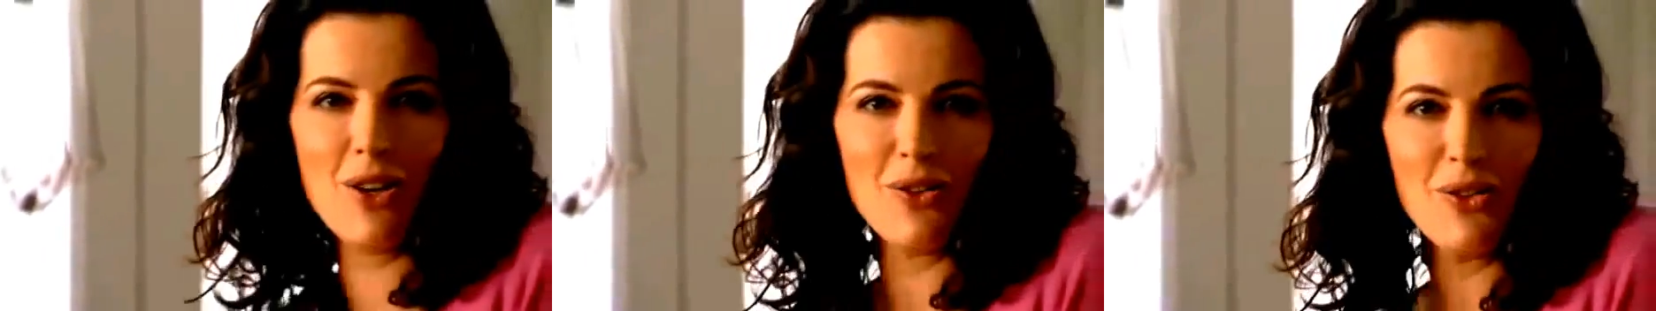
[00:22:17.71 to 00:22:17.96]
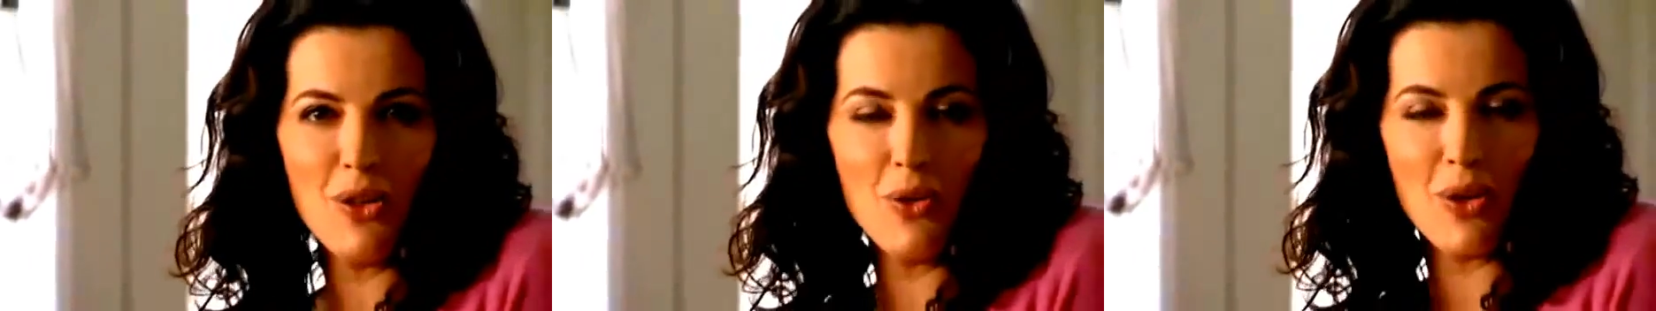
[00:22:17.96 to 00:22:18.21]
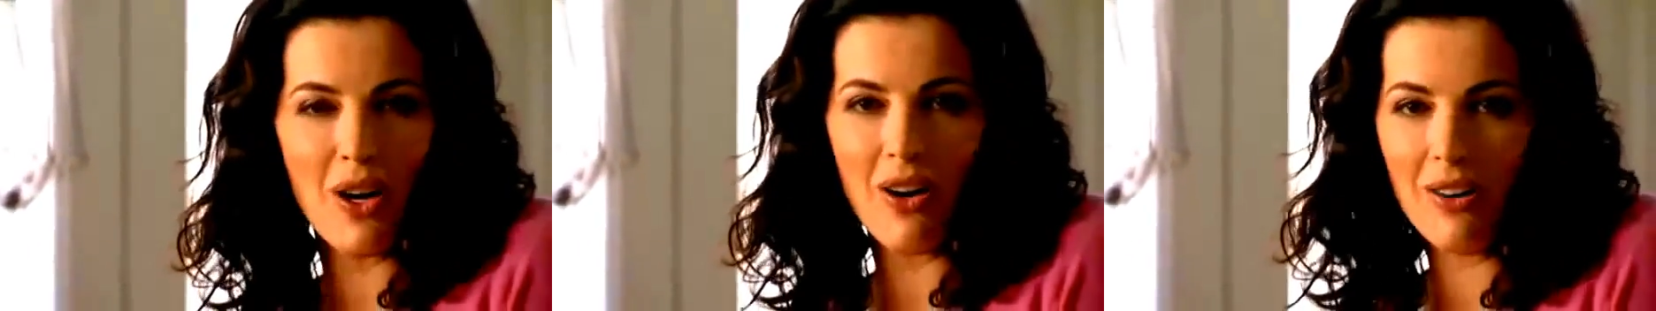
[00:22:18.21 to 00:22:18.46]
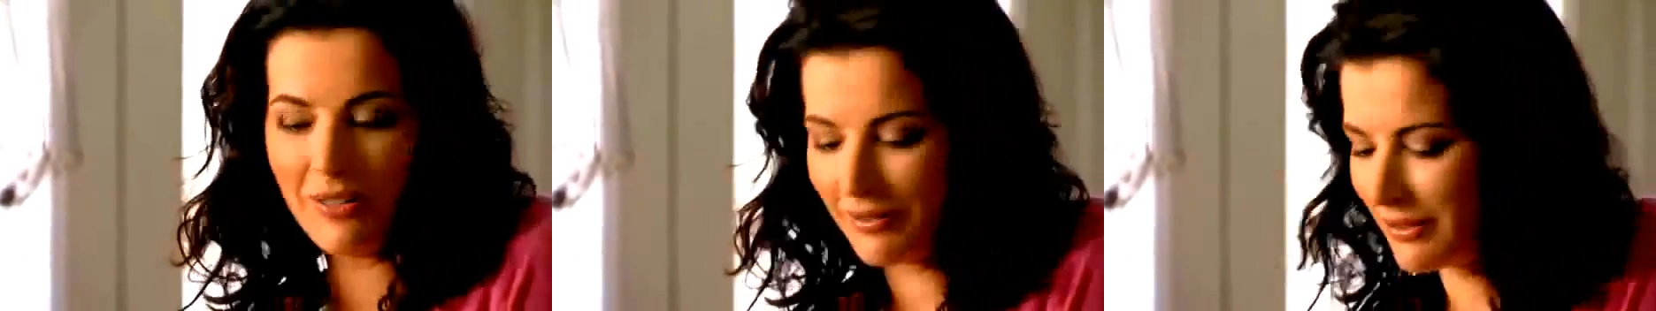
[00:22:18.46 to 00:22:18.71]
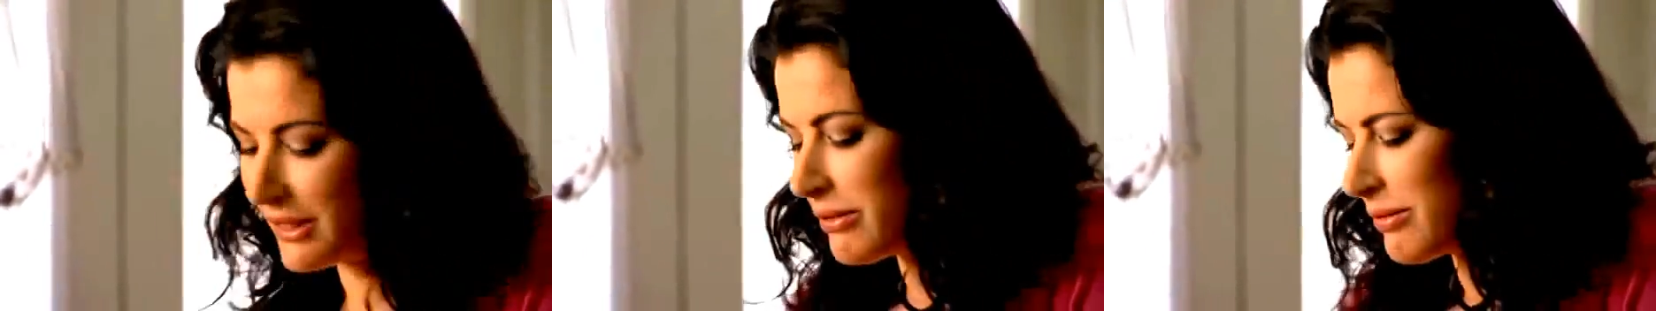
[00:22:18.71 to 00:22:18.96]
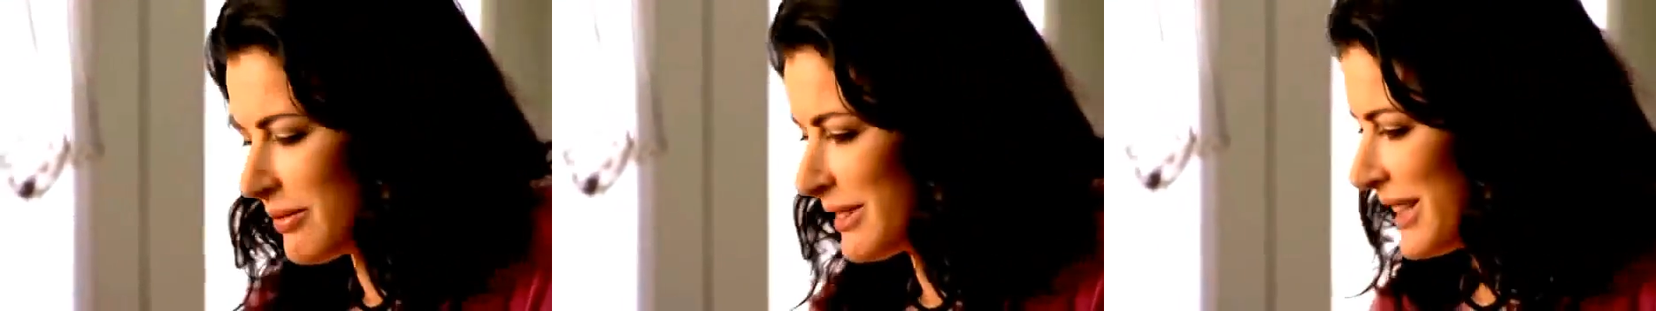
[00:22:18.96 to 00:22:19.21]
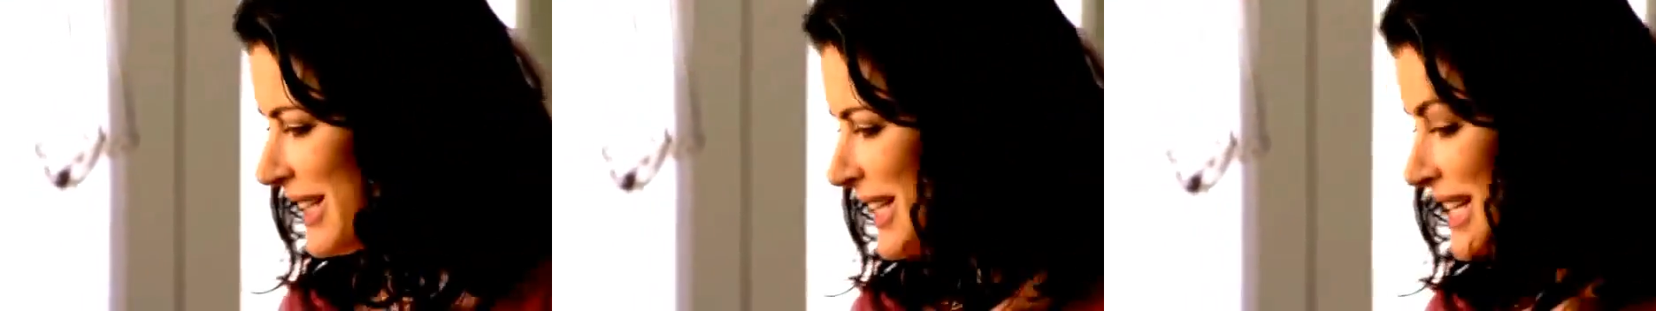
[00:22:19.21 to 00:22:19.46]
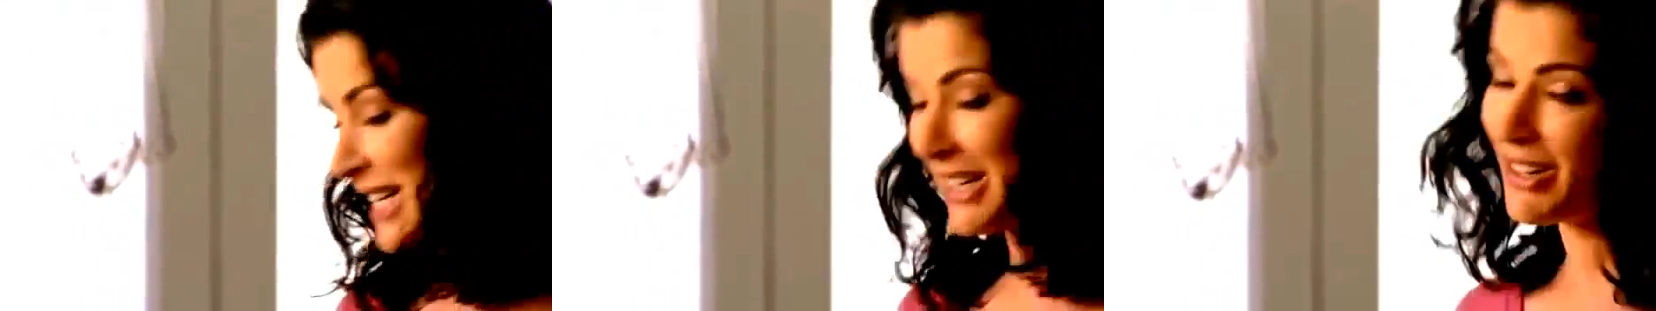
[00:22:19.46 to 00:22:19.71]
of nougat.
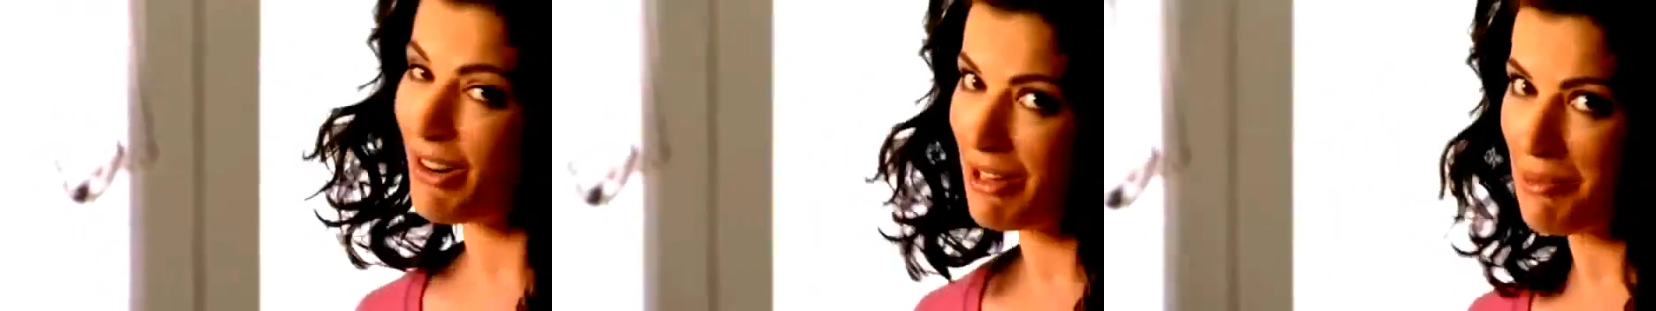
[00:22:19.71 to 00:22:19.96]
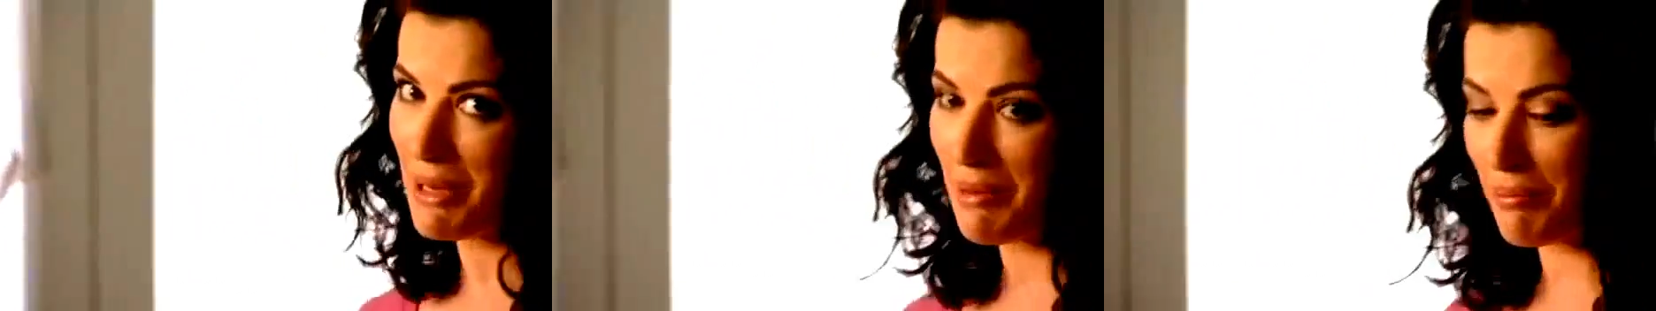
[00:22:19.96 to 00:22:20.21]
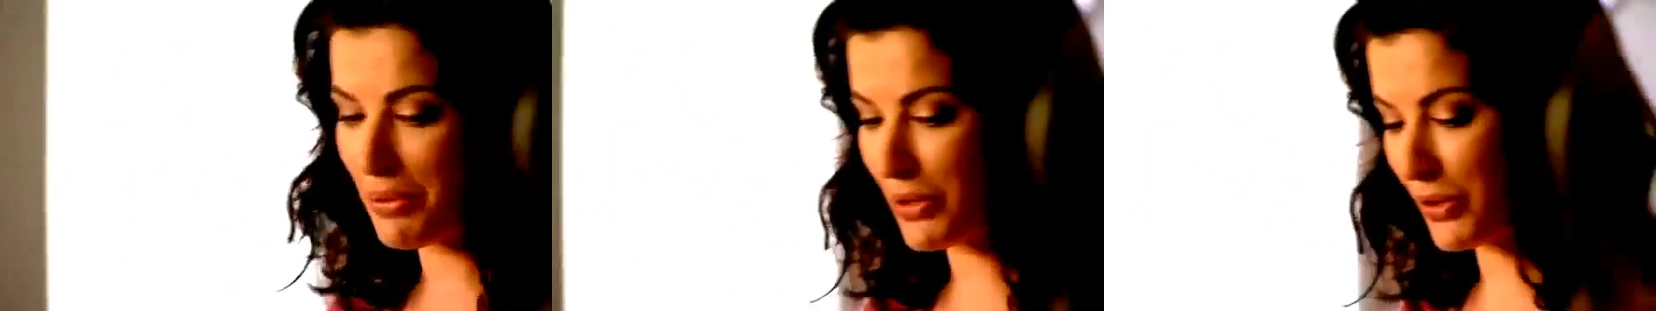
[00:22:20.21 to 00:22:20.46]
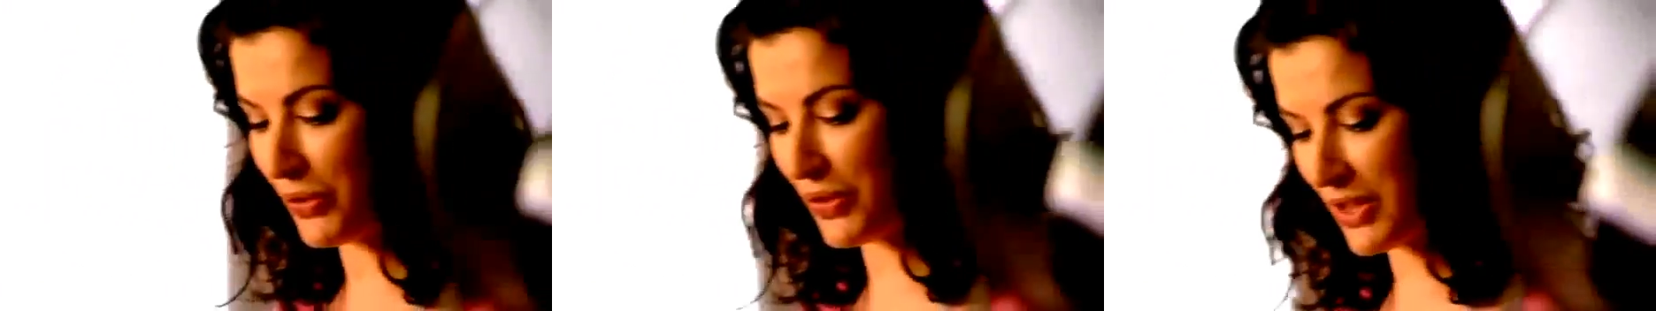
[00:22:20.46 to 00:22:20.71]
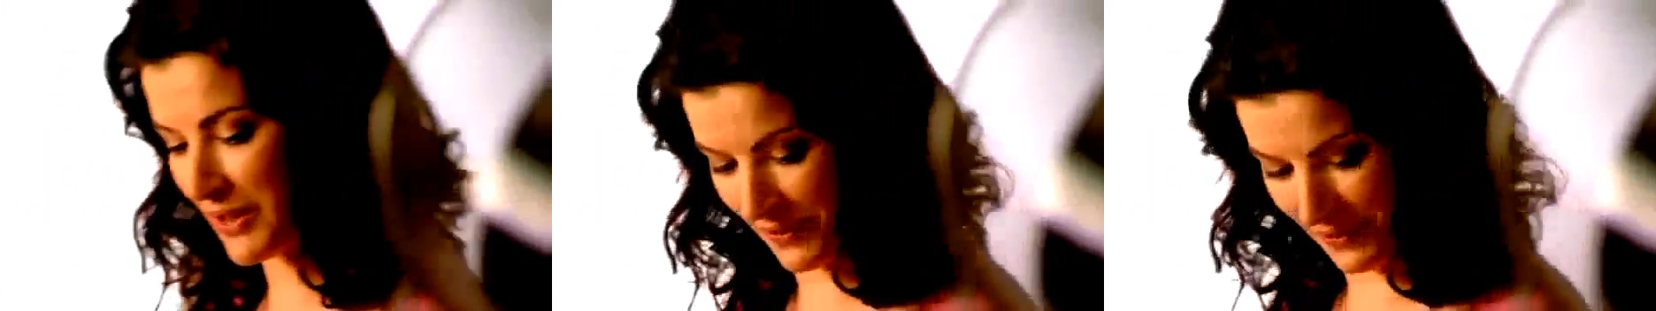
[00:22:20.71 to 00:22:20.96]
Can't really be improved.